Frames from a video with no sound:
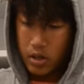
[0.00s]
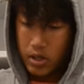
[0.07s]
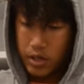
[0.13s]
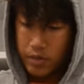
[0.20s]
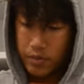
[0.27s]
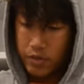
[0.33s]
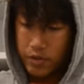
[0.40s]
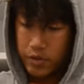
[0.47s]

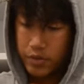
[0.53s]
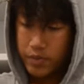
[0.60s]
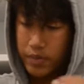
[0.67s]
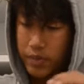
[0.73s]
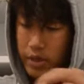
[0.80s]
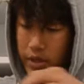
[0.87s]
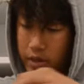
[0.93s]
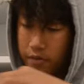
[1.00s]
And I'm sure there's
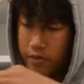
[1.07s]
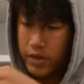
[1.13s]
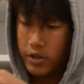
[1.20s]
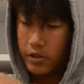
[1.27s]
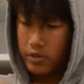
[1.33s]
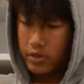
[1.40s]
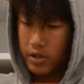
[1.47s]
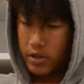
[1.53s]
plenty of
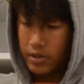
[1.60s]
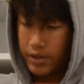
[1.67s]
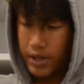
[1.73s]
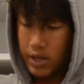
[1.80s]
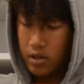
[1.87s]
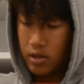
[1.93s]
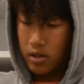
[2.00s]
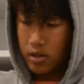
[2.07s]
videos on that.